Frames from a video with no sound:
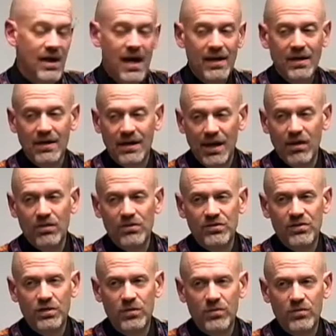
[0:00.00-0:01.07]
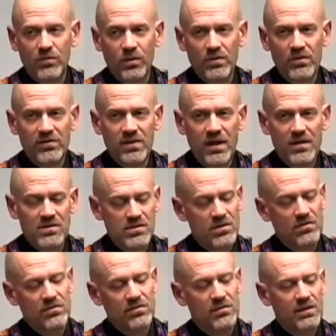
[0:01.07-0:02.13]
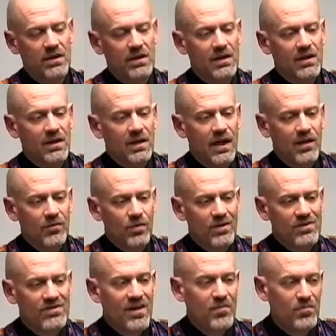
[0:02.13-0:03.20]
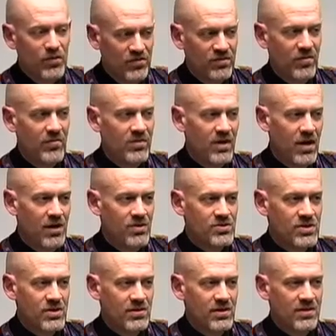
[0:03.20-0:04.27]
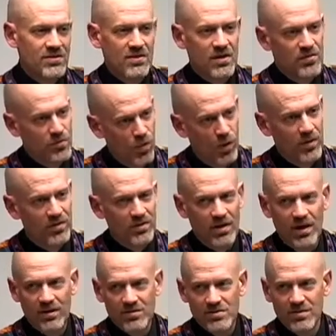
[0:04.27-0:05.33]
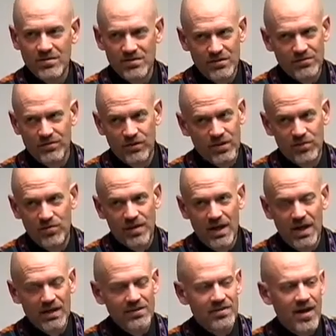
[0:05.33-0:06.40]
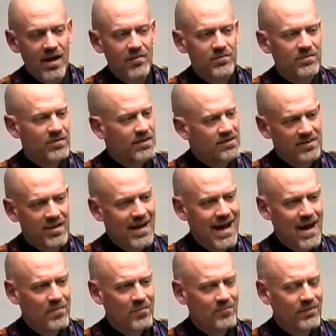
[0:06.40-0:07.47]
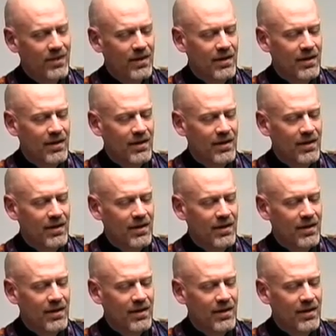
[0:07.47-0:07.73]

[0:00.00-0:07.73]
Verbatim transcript: And I can guarantee you, before this night is over, I'm going to say Muslim theology instead of Mormon theology. Just forgive me ahead of time, it's going to happen.